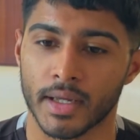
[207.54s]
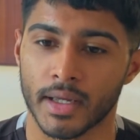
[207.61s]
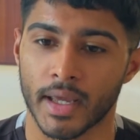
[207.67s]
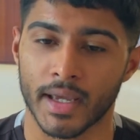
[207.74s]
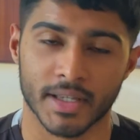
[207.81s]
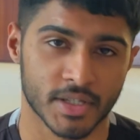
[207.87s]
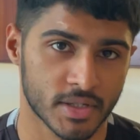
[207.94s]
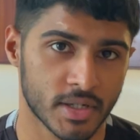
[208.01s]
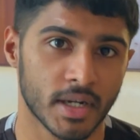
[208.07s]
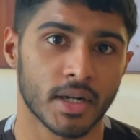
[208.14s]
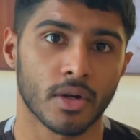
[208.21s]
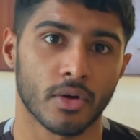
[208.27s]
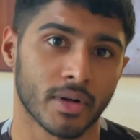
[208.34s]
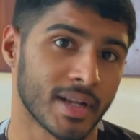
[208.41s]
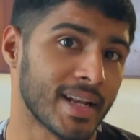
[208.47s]

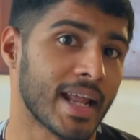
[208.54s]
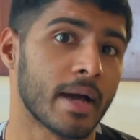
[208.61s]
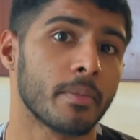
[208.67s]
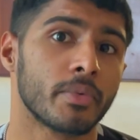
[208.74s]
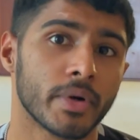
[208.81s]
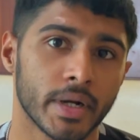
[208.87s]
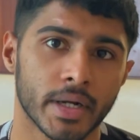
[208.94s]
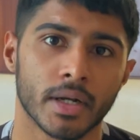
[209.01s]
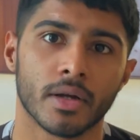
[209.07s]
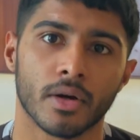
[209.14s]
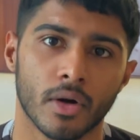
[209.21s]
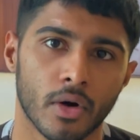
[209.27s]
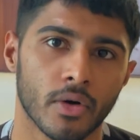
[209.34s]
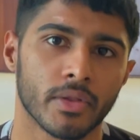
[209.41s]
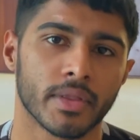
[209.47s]
extend or elaborate
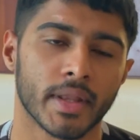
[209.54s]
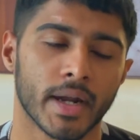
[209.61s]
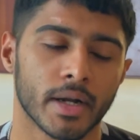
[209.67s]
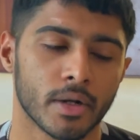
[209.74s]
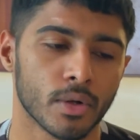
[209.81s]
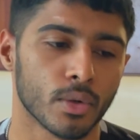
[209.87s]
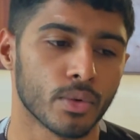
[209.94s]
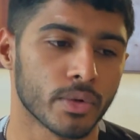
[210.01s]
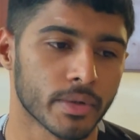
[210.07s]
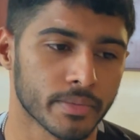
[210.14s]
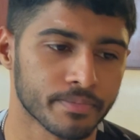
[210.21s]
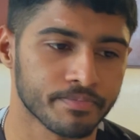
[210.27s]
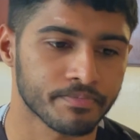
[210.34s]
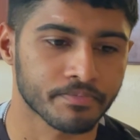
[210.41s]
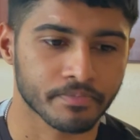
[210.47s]
on that note.
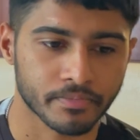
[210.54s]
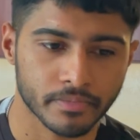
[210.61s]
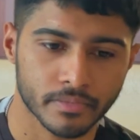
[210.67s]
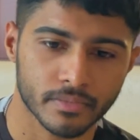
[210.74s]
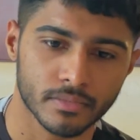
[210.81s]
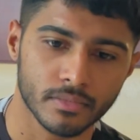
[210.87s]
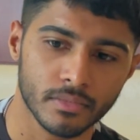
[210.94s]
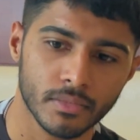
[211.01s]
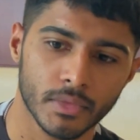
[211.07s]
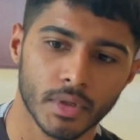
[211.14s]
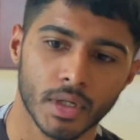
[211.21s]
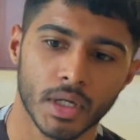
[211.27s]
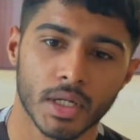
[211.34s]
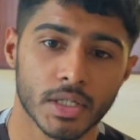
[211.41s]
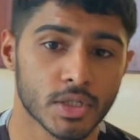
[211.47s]

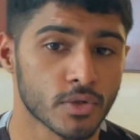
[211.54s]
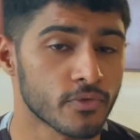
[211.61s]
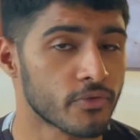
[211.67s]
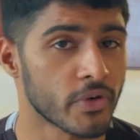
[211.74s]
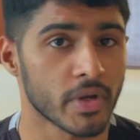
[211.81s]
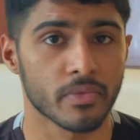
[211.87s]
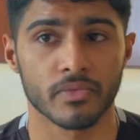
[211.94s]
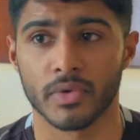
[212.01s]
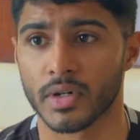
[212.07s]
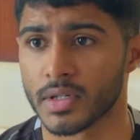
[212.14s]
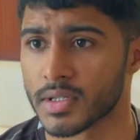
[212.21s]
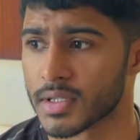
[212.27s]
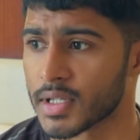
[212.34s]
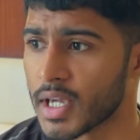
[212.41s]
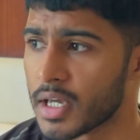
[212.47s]
So
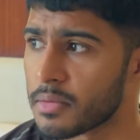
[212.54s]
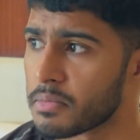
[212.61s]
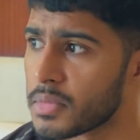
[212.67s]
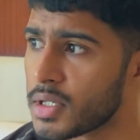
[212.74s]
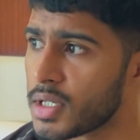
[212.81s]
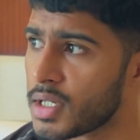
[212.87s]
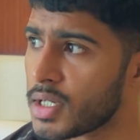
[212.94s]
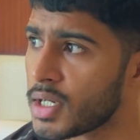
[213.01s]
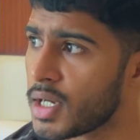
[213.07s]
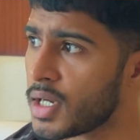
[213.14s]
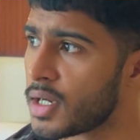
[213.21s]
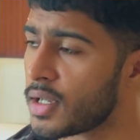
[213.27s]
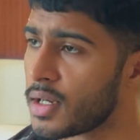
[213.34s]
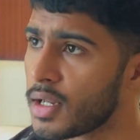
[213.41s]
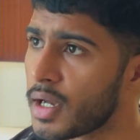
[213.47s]
frameworks can be
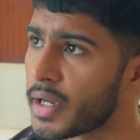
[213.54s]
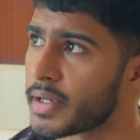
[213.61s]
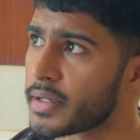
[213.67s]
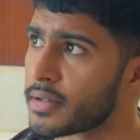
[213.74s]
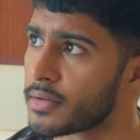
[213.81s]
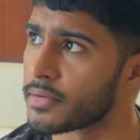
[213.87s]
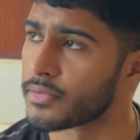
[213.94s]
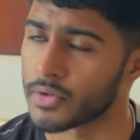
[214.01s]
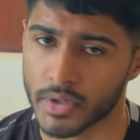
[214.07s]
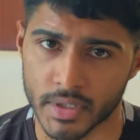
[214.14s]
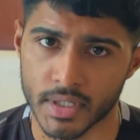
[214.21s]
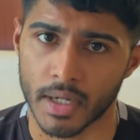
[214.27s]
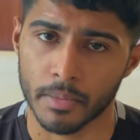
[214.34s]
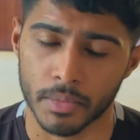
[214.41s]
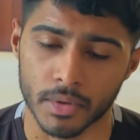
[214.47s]
like, for
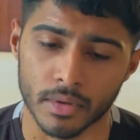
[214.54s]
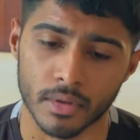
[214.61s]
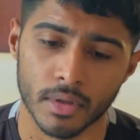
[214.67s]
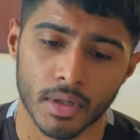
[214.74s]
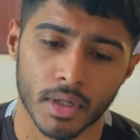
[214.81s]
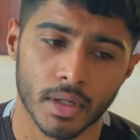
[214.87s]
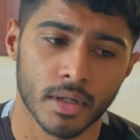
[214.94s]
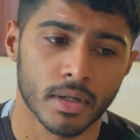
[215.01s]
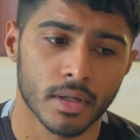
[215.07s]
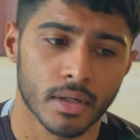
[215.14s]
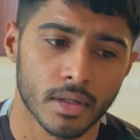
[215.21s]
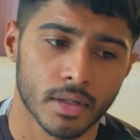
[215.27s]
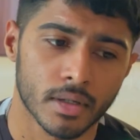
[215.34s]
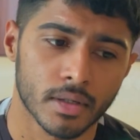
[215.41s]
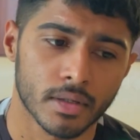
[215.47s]
example,
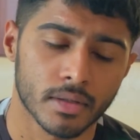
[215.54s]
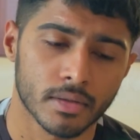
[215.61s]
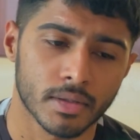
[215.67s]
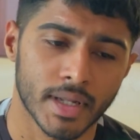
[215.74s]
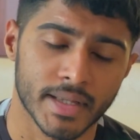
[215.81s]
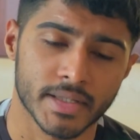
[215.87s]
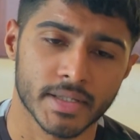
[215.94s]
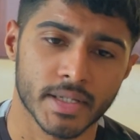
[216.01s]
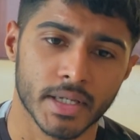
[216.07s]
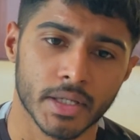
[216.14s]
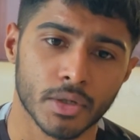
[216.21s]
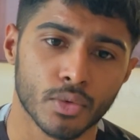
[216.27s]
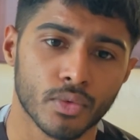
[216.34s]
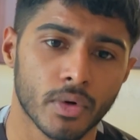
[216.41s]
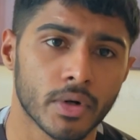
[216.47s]
let's say
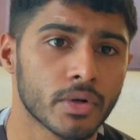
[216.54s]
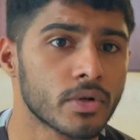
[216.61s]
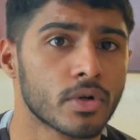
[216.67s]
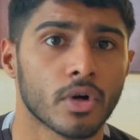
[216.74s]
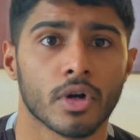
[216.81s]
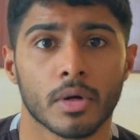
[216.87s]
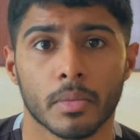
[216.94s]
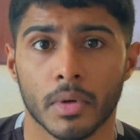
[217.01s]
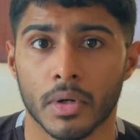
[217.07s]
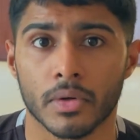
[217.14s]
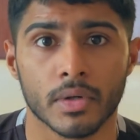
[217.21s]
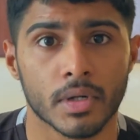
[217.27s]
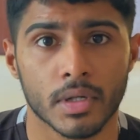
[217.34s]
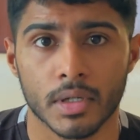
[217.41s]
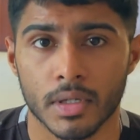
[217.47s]
you want to talk
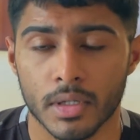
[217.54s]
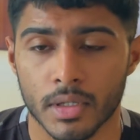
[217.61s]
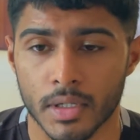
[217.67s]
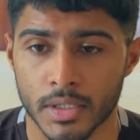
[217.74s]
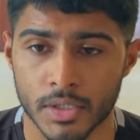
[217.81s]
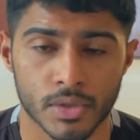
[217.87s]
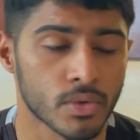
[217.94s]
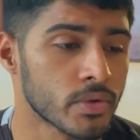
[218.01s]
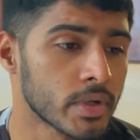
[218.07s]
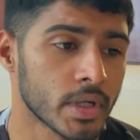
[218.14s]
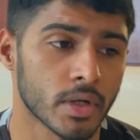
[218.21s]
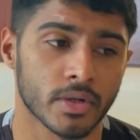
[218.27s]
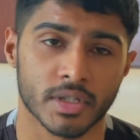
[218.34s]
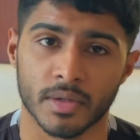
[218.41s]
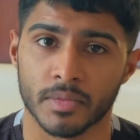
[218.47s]
about a story
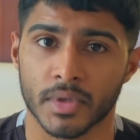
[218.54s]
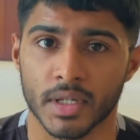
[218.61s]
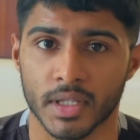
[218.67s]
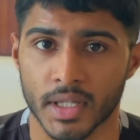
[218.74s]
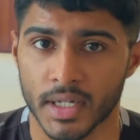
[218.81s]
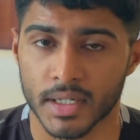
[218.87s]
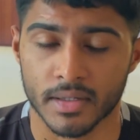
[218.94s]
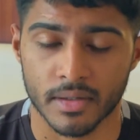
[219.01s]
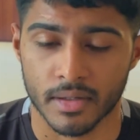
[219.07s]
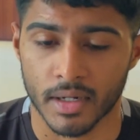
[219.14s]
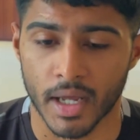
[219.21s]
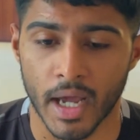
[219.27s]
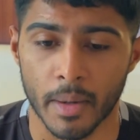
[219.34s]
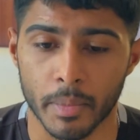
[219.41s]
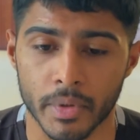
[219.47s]
or something that
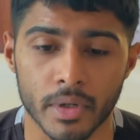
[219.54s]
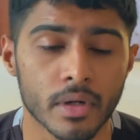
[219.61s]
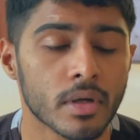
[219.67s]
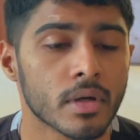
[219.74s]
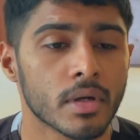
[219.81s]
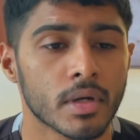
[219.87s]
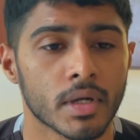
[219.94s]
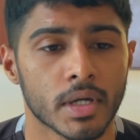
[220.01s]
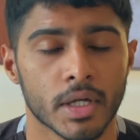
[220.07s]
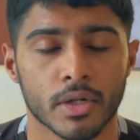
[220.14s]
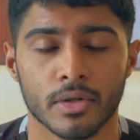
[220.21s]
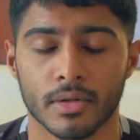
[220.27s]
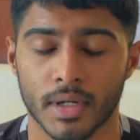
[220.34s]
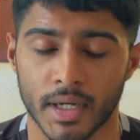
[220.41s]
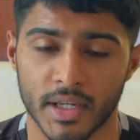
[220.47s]
happened in
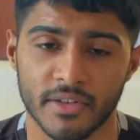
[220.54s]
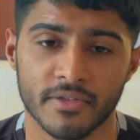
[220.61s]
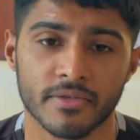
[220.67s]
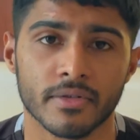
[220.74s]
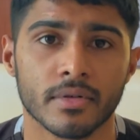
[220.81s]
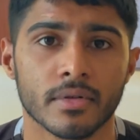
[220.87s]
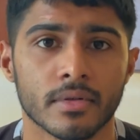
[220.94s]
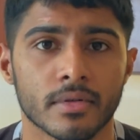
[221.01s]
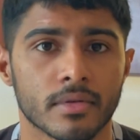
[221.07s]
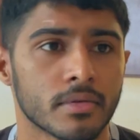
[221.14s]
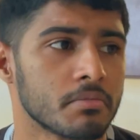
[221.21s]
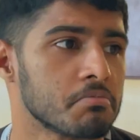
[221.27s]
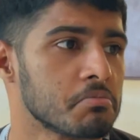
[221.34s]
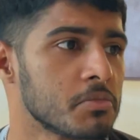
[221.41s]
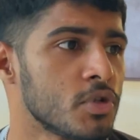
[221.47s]
your life.
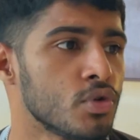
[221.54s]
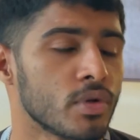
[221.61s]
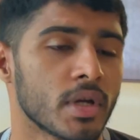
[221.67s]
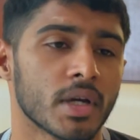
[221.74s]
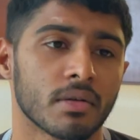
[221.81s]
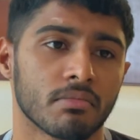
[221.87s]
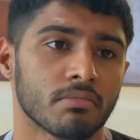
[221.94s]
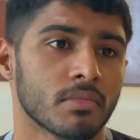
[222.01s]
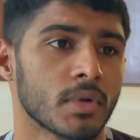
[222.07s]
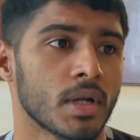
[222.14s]
You can